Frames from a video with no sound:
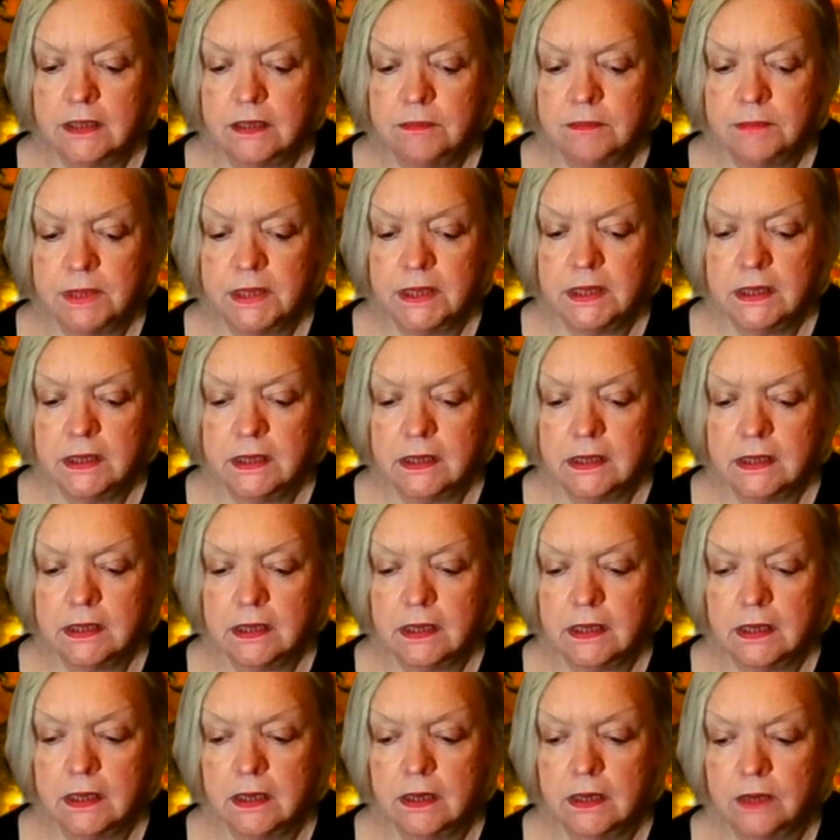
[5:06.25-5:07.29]
They
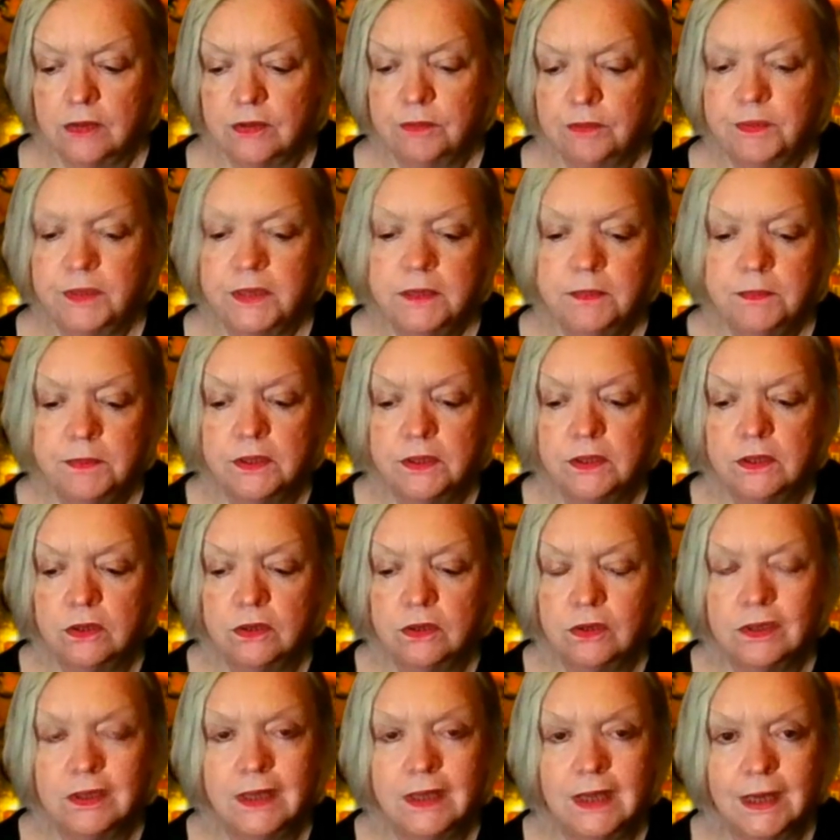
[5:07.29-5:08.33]
make other
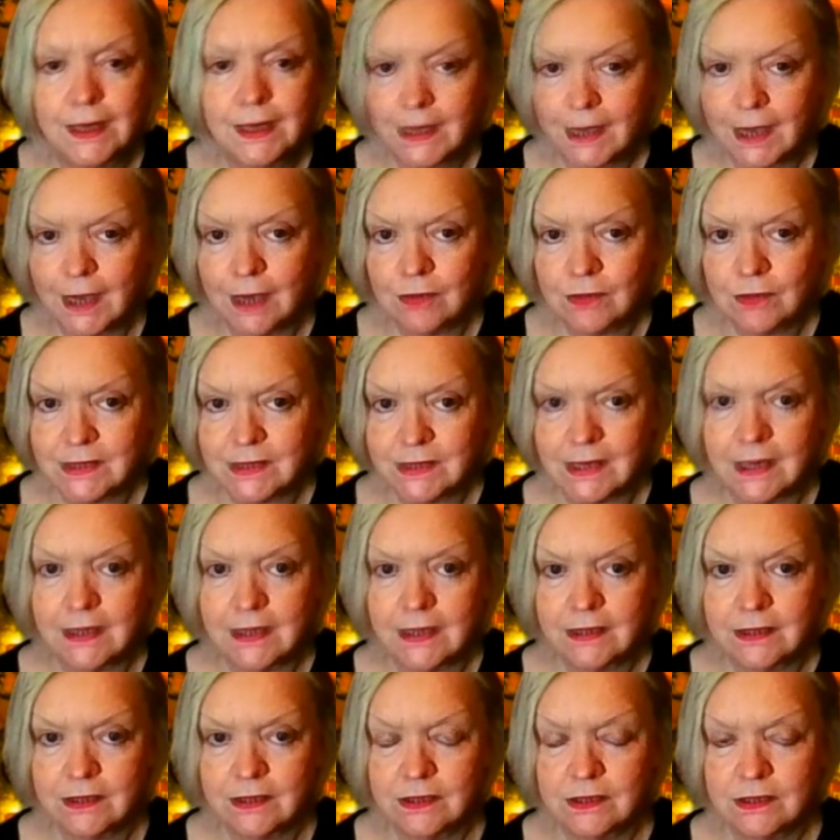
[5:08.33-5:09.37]
people look like
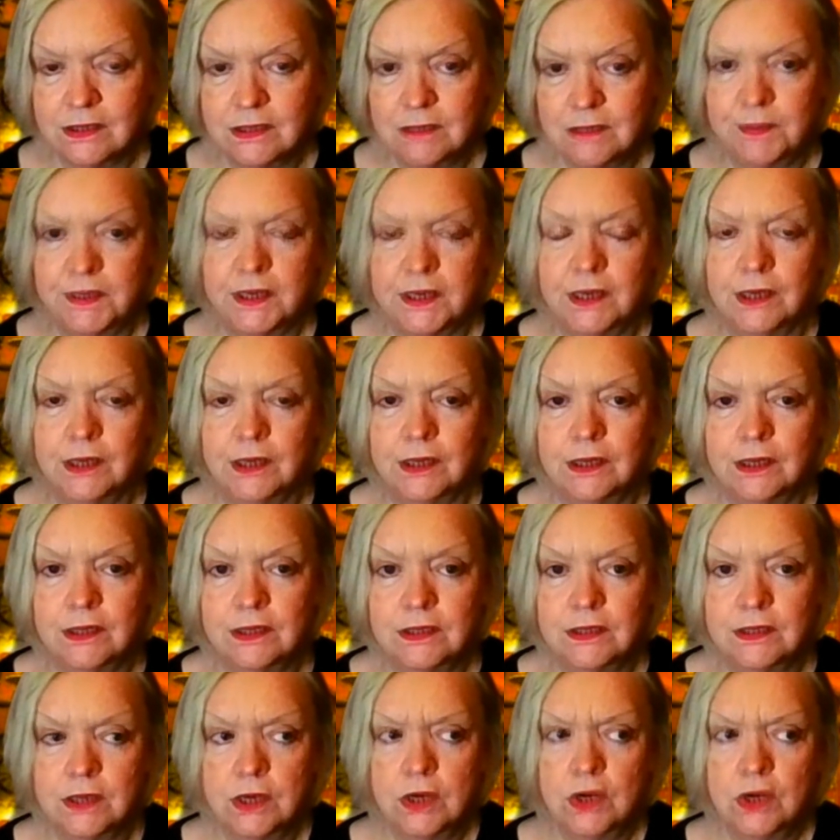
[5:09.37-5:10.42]
outsiders
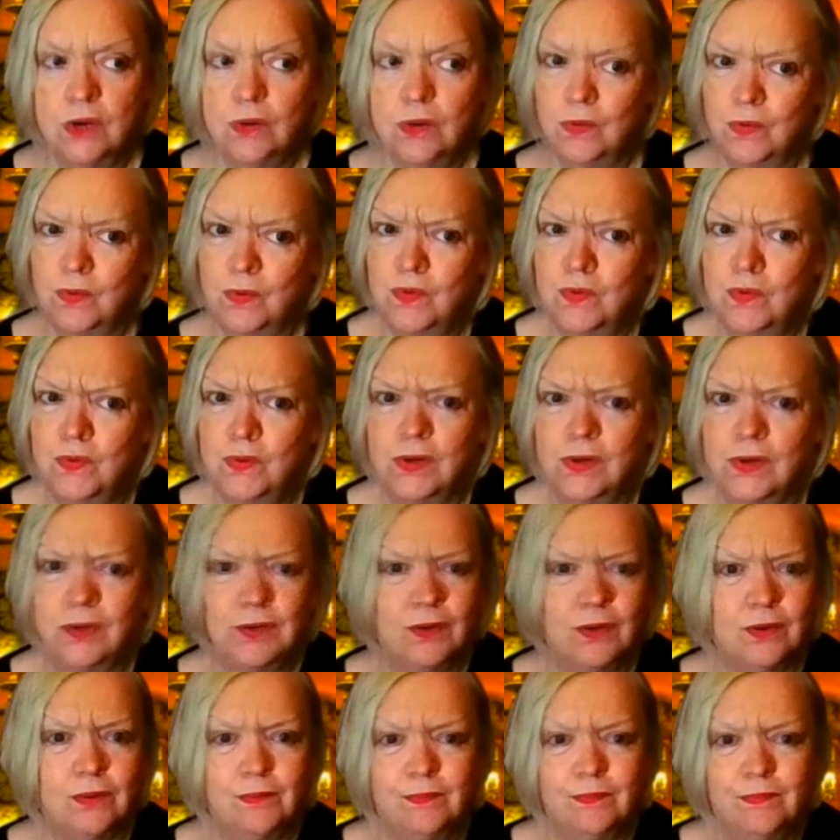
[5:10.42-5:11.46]
because oh
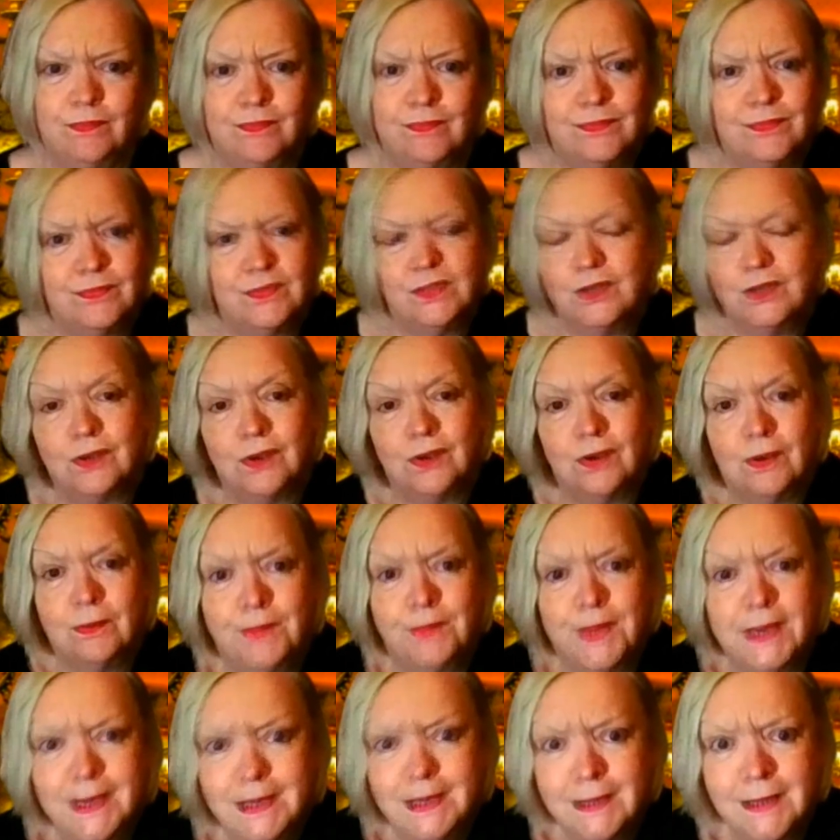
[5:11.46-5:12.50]
you're not you're
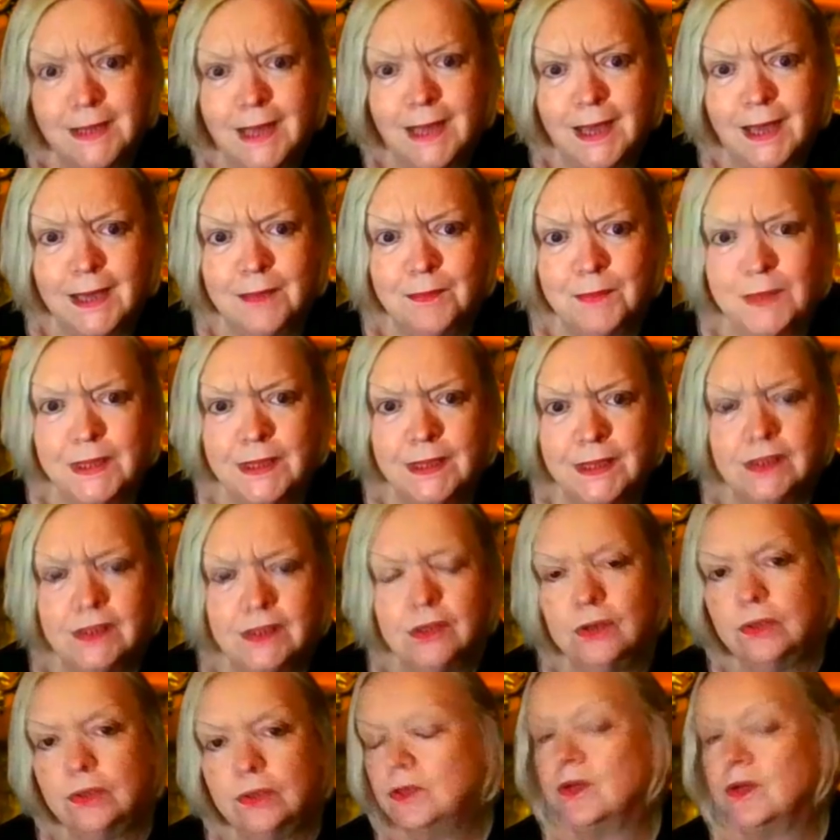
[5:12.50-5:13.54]
not being like
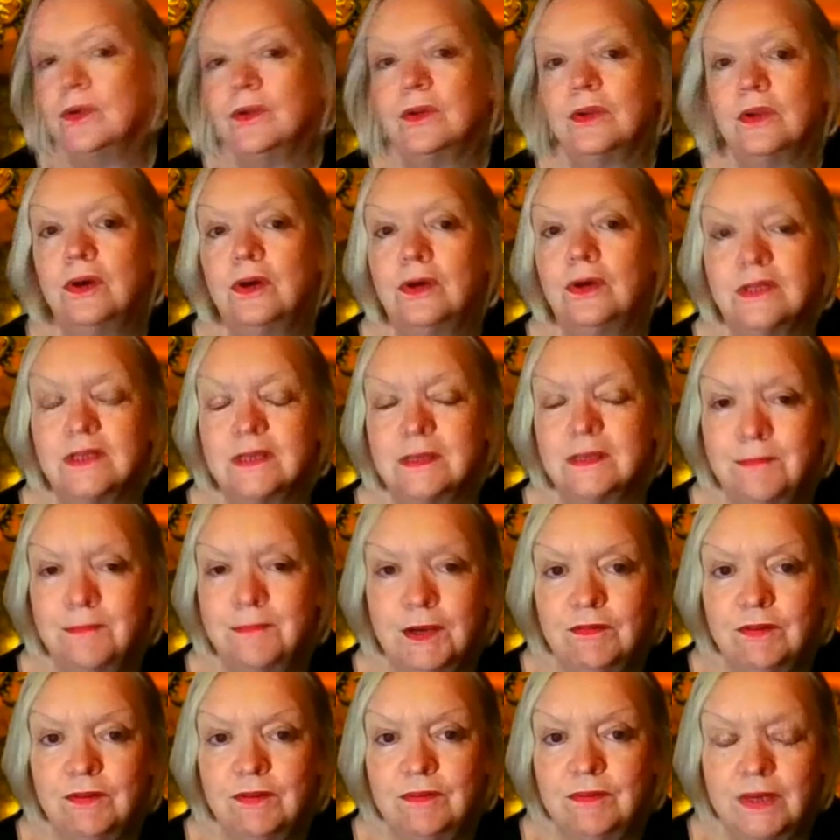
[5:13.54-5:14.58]
me you're you're not
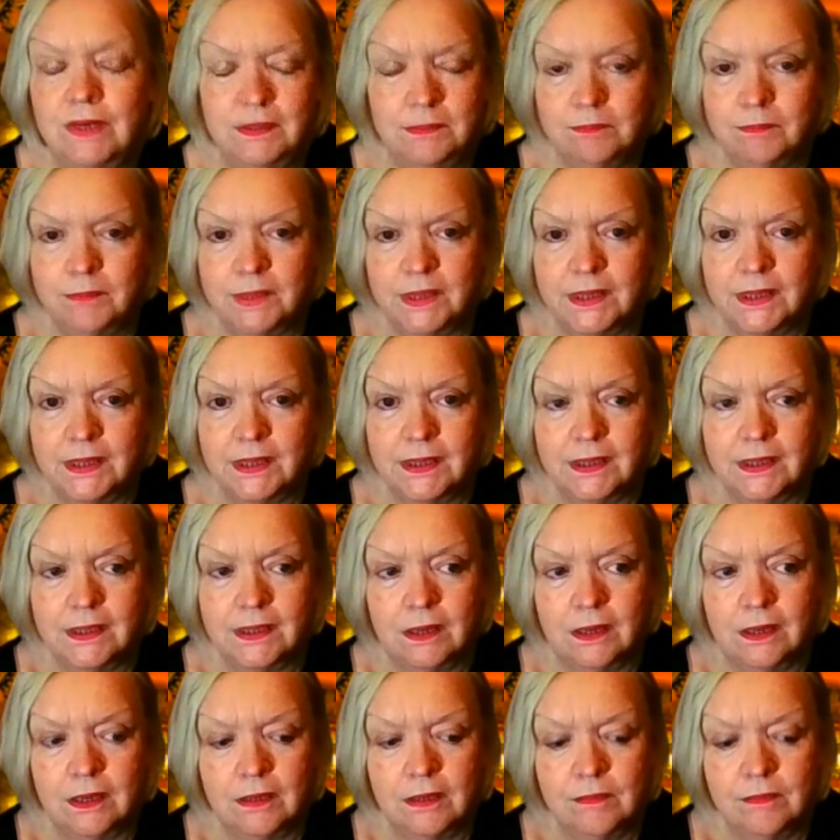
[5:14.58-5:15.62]
mirroring
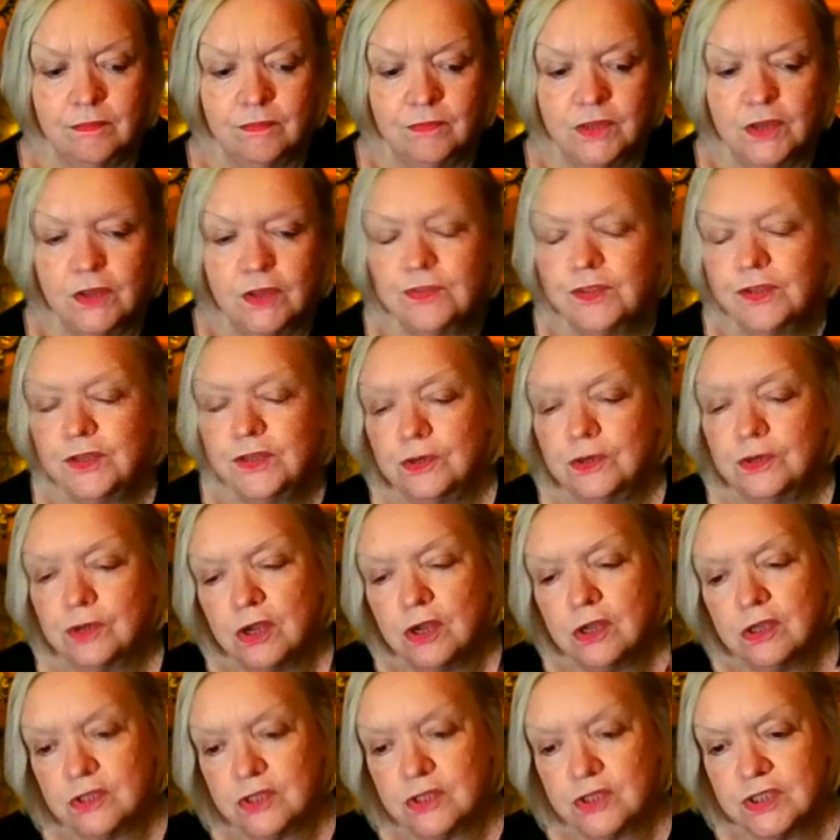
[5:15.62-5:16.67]
me um, not that you're
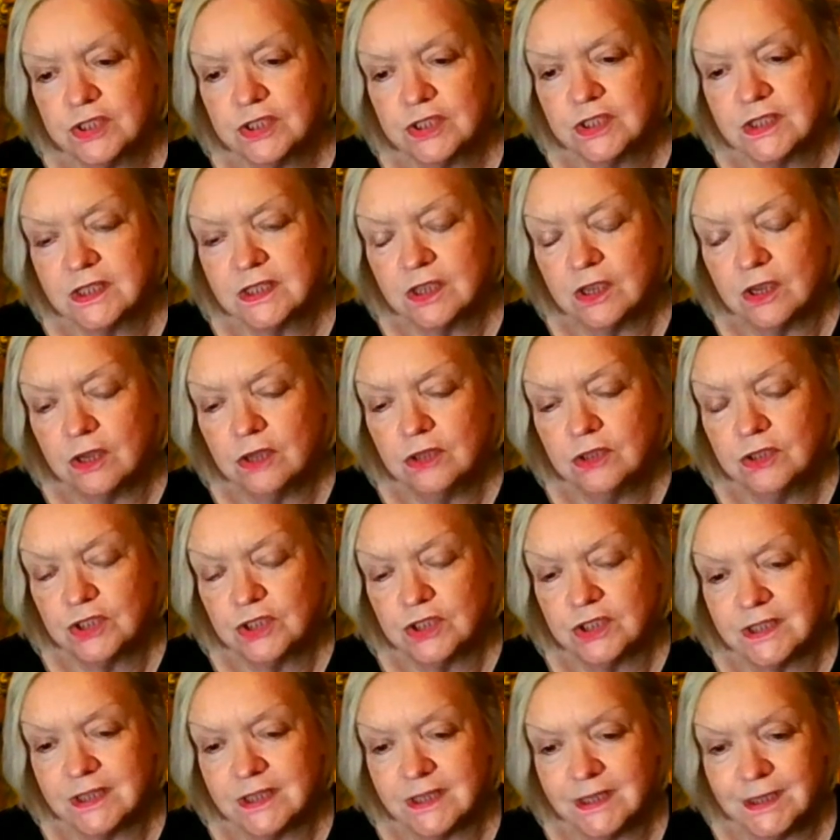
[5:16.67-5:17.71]
conscious
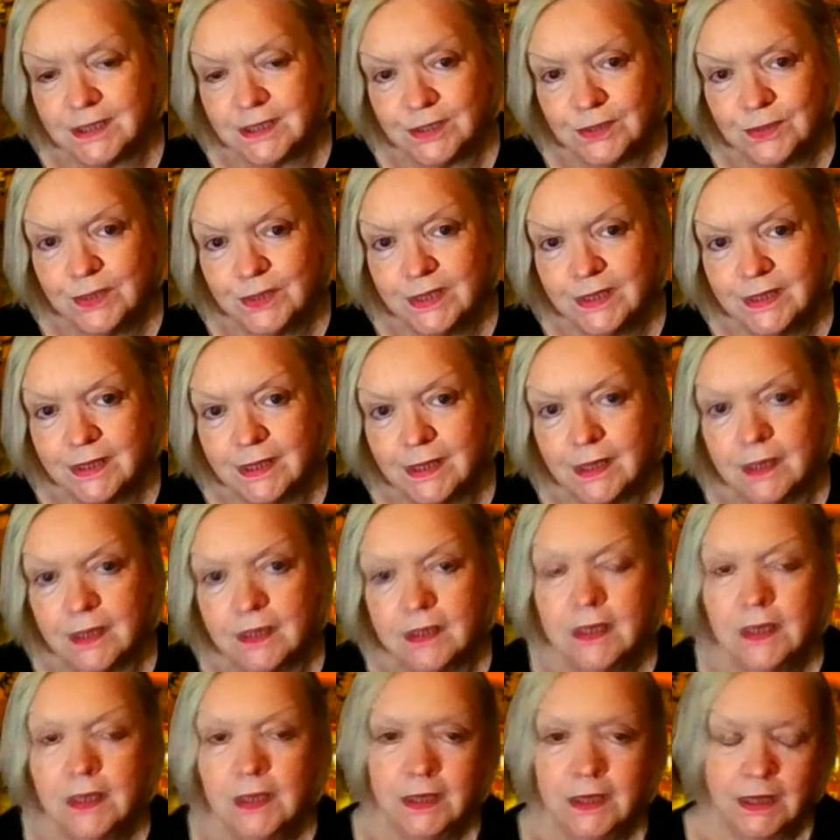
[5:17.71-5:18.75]
consciously doing that